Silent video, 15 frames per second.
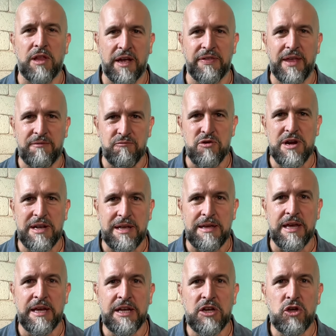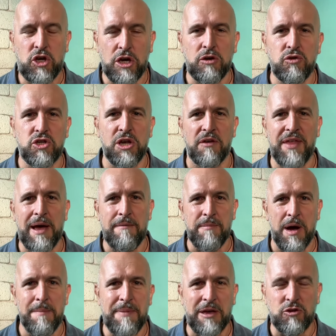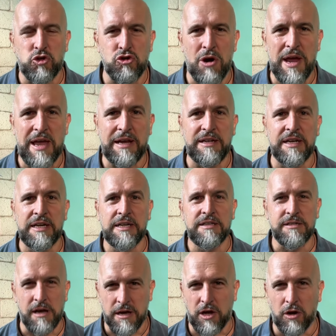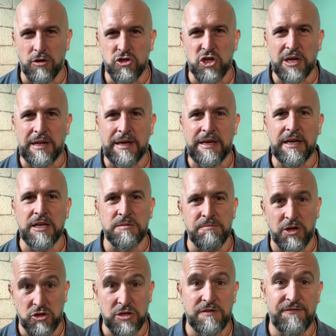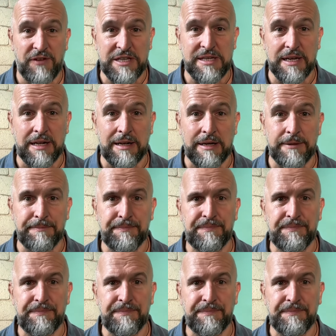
Like they're really huge. So that might be a drain psychologically as much as physically.